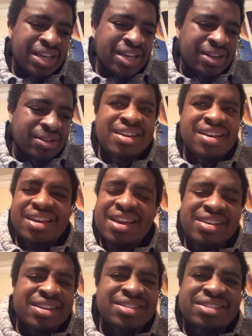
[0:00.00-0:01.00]
And
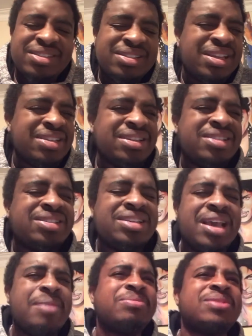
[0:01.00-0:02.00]
it just
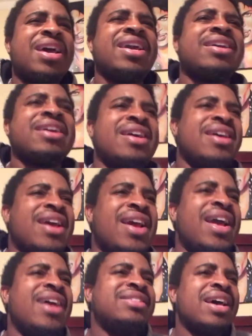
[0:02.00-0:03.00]
seems like
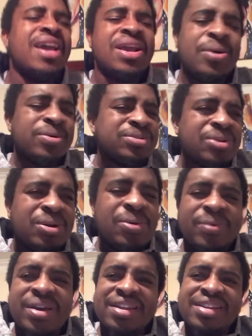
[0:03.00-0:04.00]
an anti-hero is going to
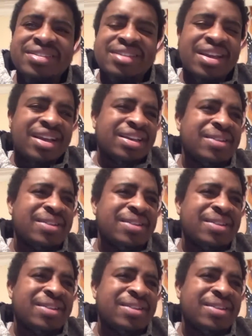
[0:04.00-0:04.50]
win this thing.